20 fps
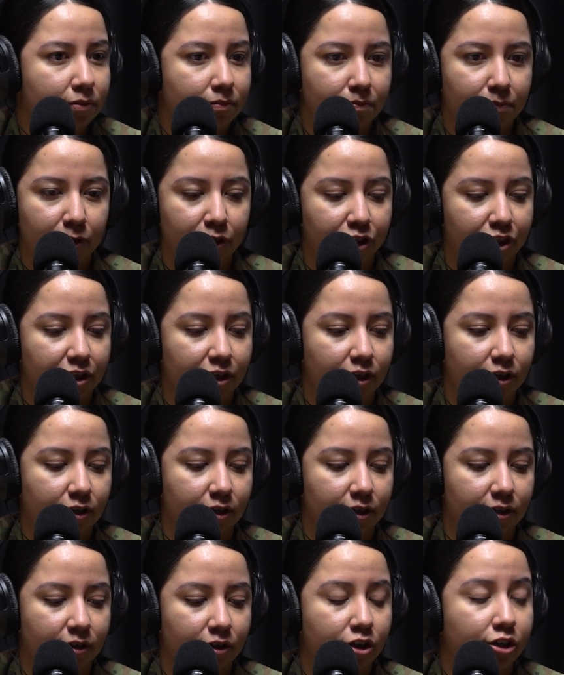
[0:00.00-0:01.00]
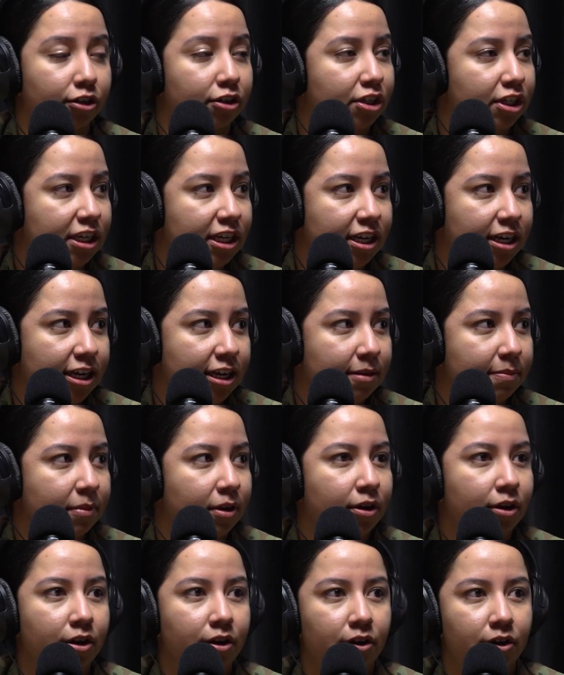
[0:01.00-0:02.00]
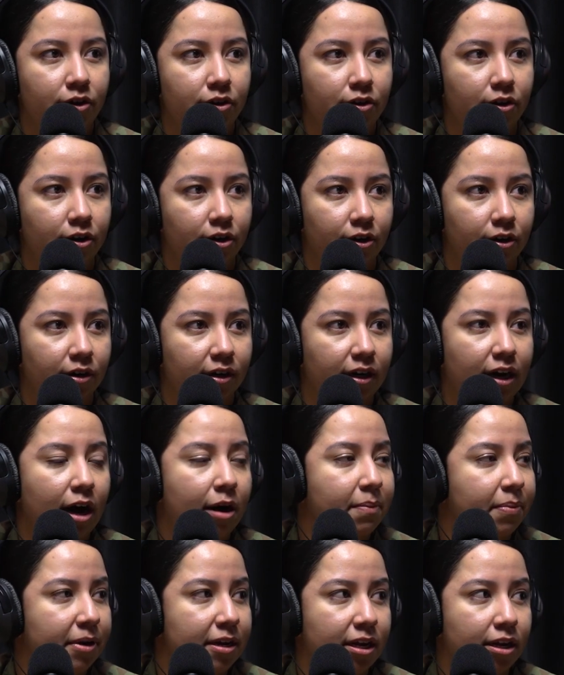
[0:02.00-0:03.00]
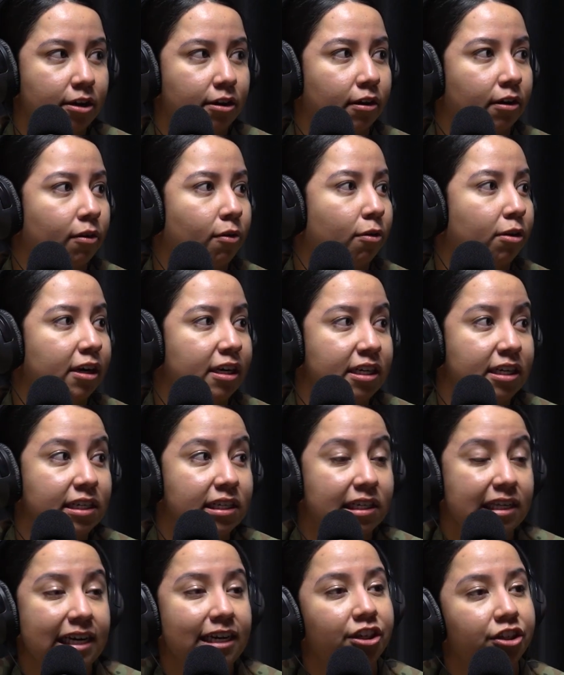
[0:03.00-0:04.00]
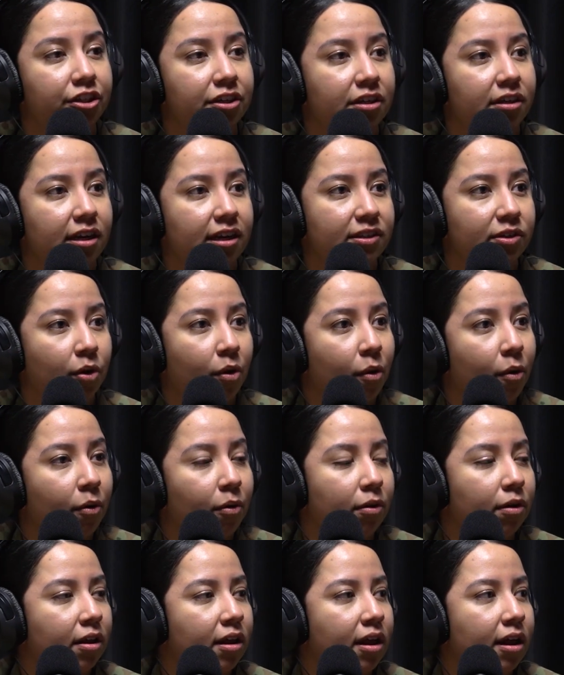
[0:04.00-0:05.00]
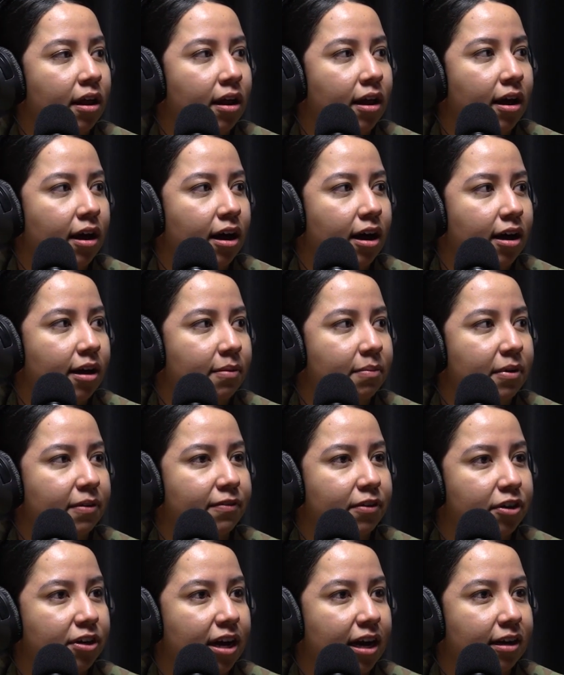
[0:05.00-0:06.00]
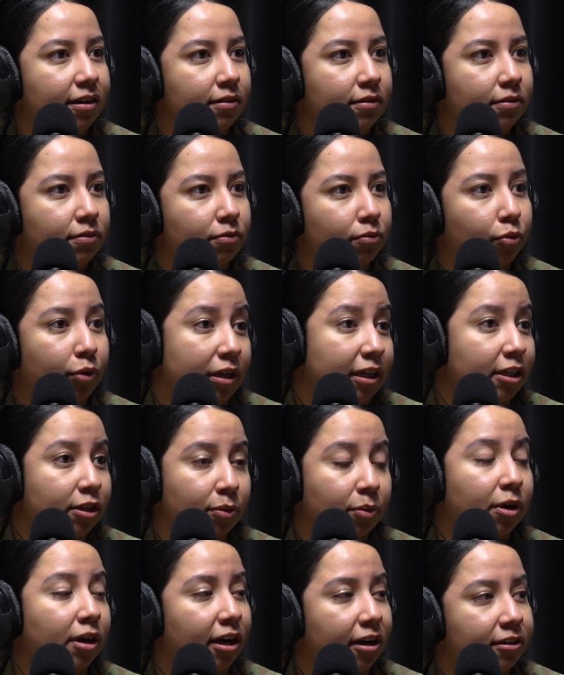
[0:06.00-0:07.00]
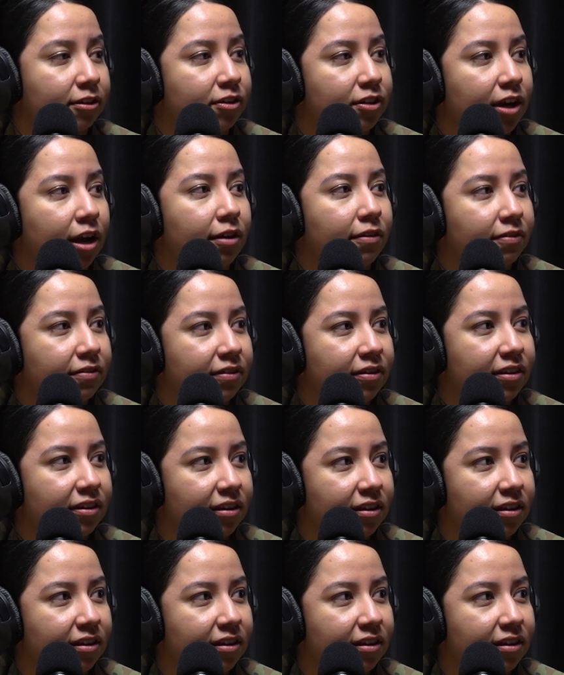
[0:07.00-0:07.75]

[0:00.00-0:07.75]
pushing your team, your company, your organization as a whole. If you're not willing to work on yourself,